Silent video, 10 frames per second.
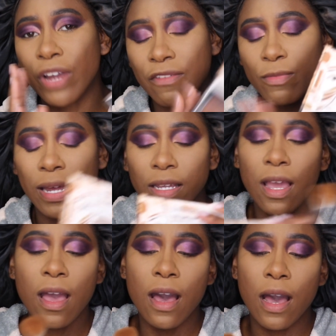for everybody.
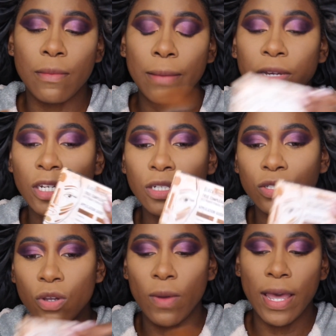I'm gonna
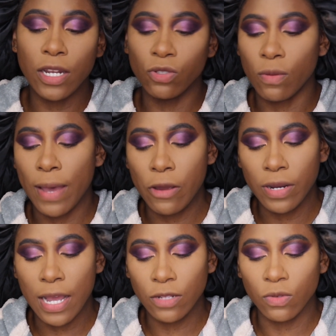go ahead and do a powder
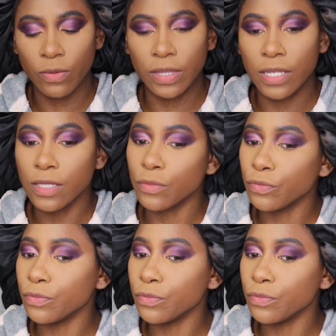contour with this.